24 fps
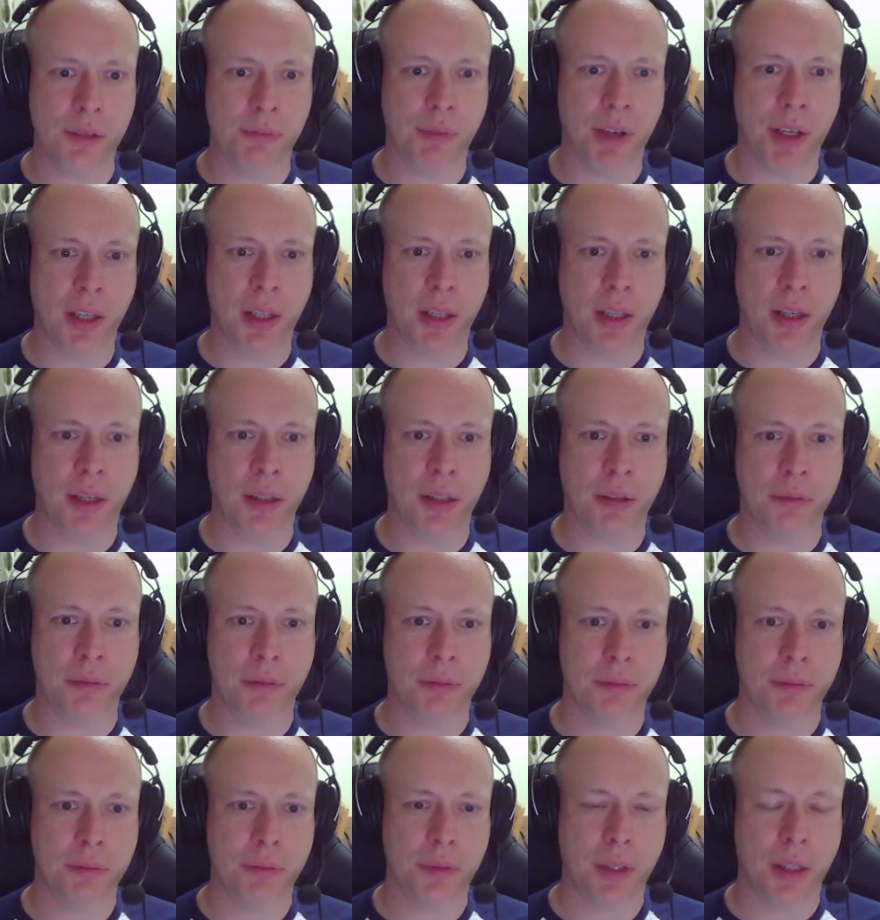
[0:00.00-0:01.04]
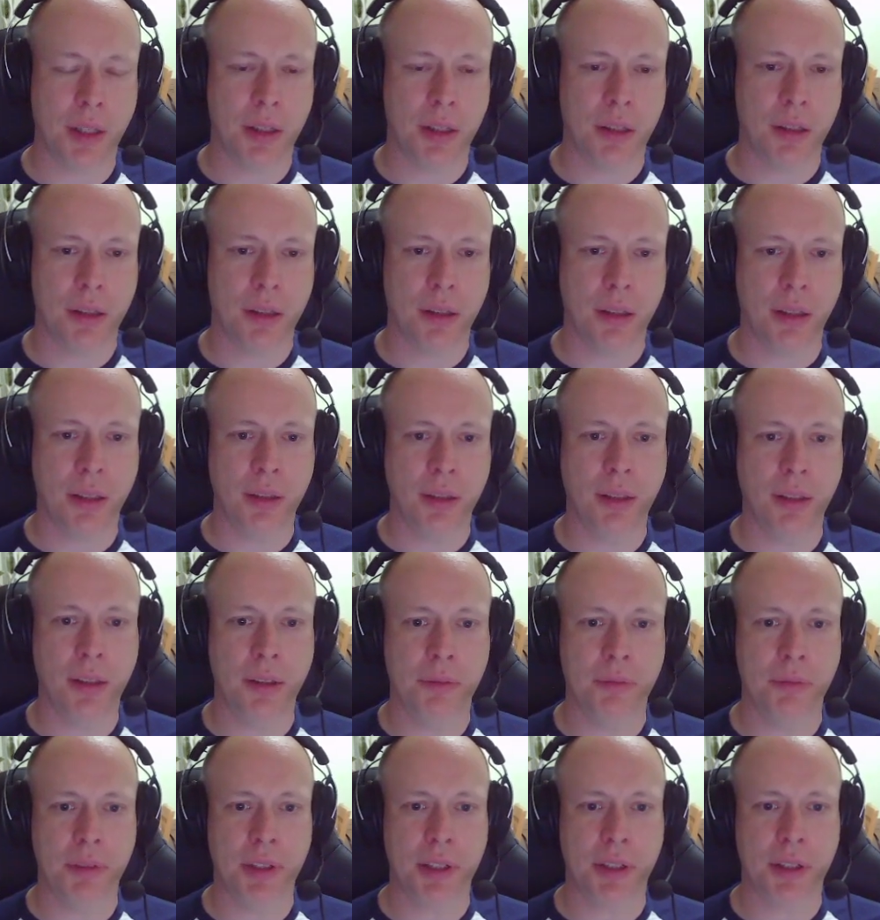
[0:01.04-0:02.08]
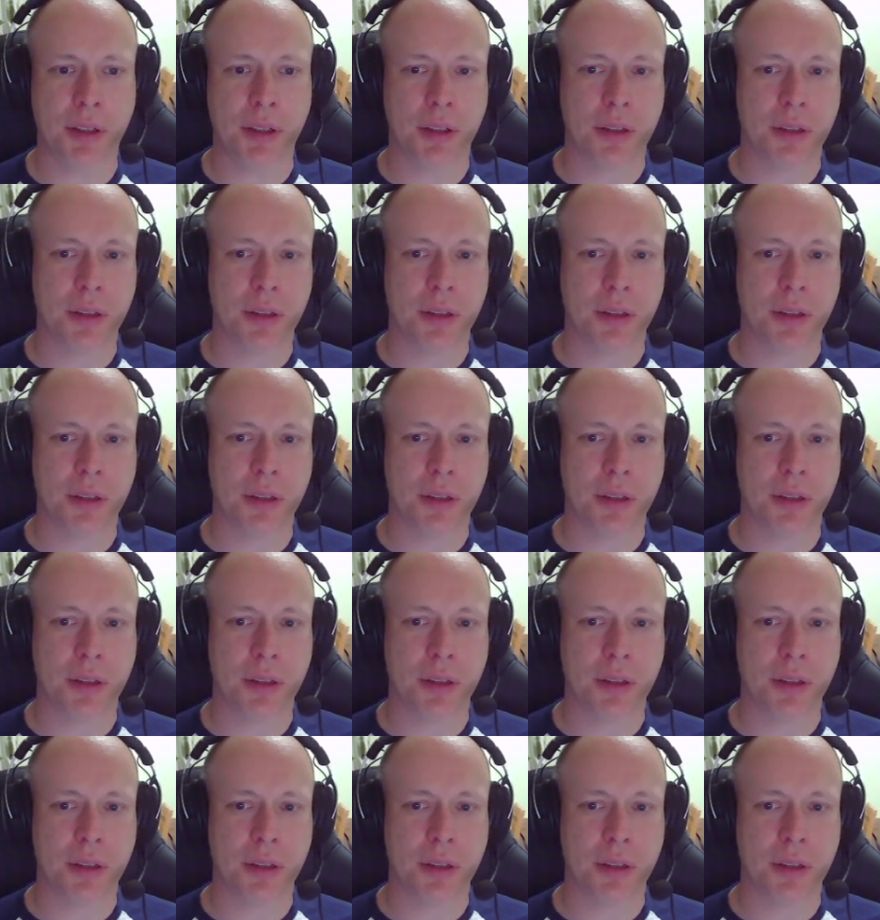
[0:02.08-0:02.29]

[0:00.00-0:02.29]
where it didn't work.